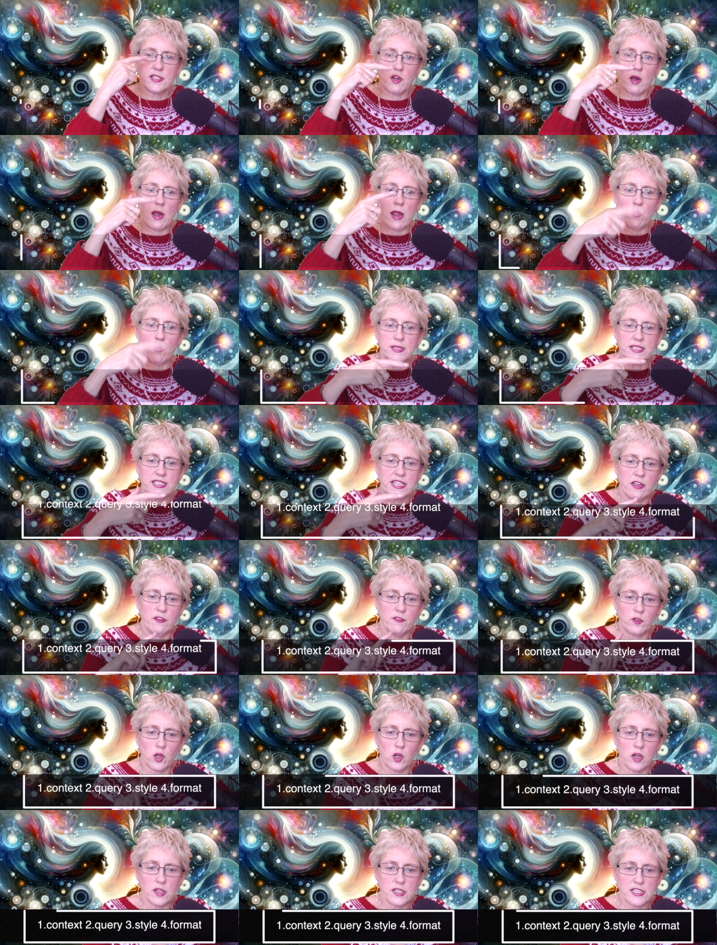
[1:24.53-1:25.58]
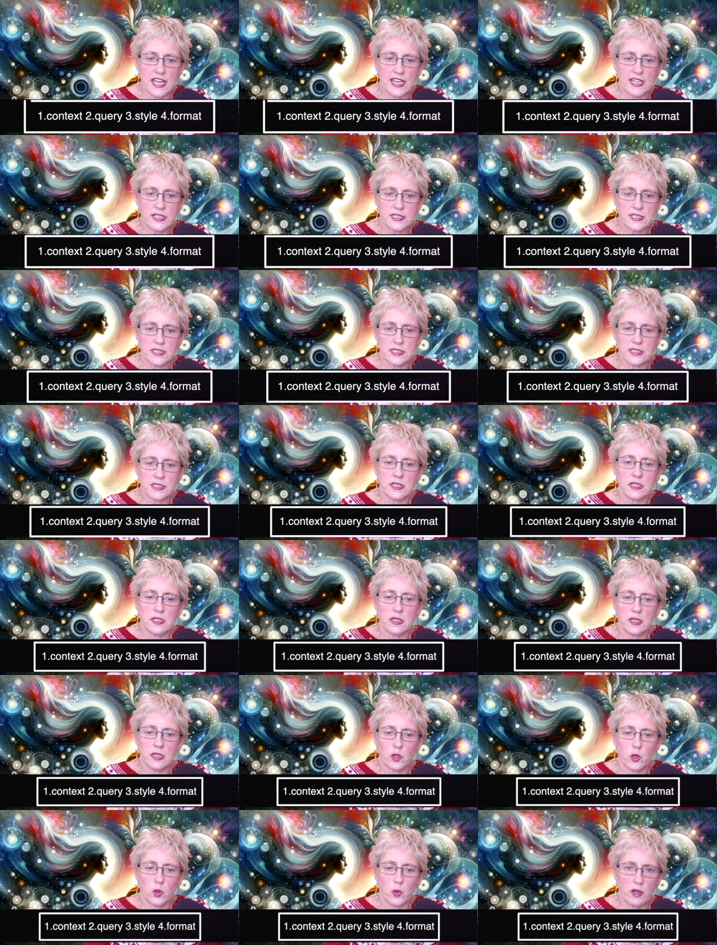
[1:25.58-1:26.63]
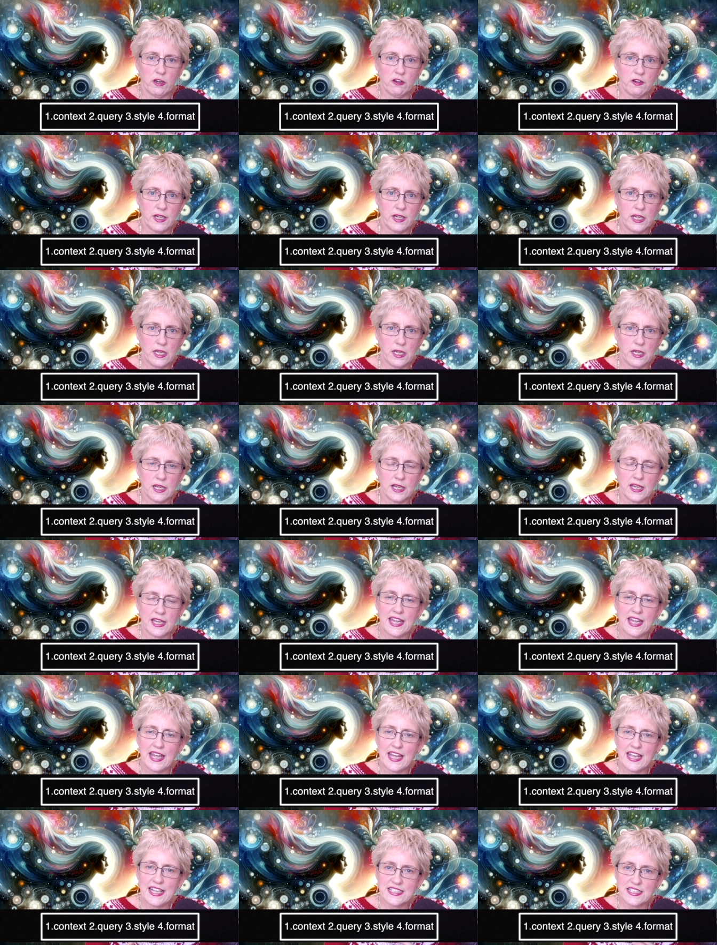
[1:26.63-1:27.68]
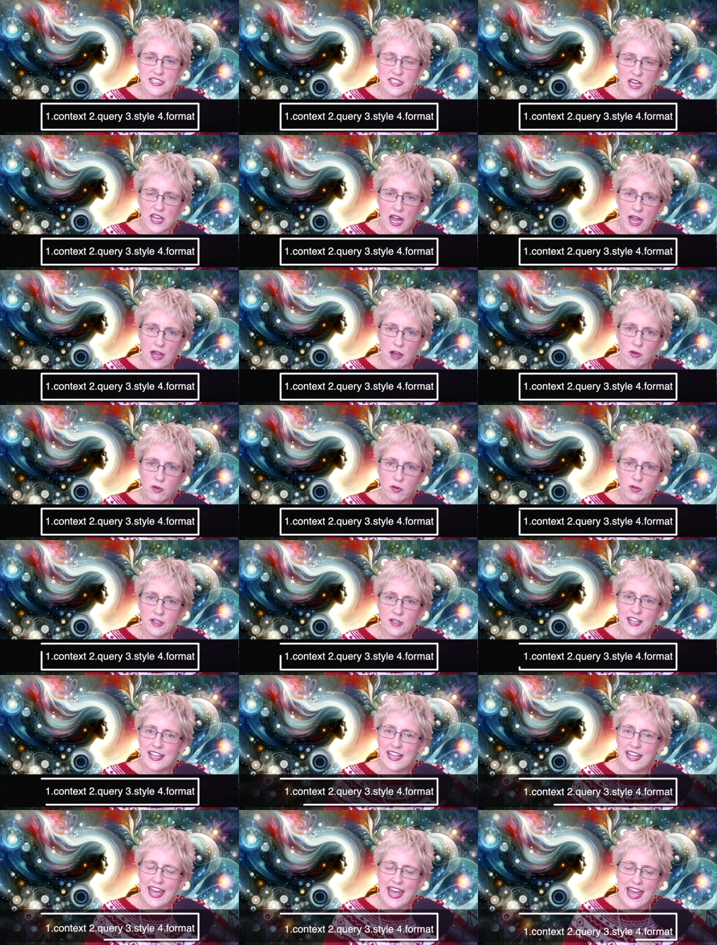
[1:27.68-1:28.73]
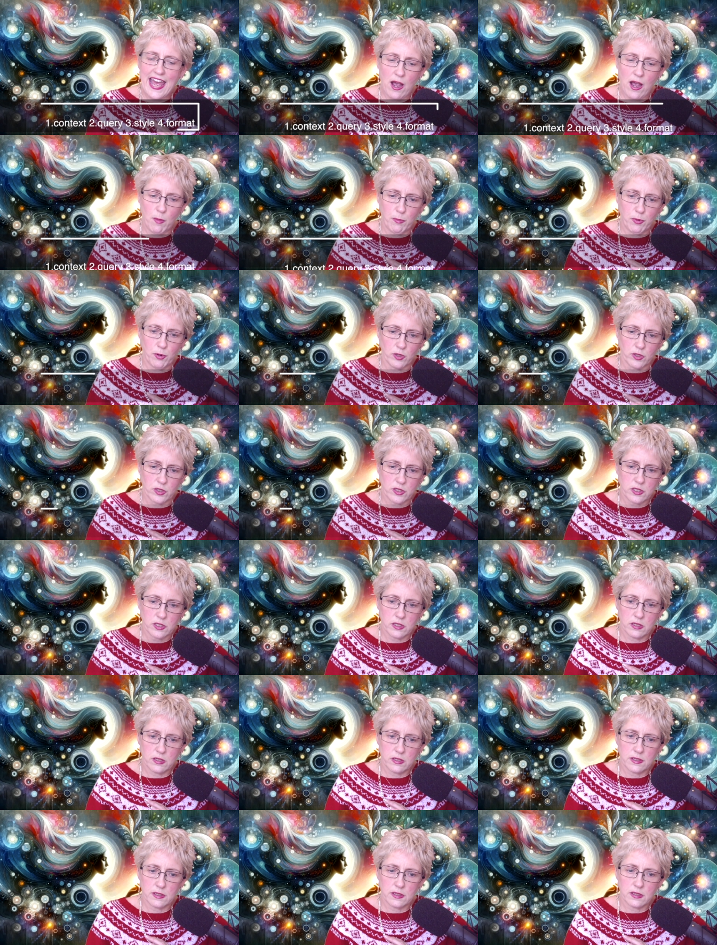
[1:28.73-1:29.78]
So I always give context, query, style, output,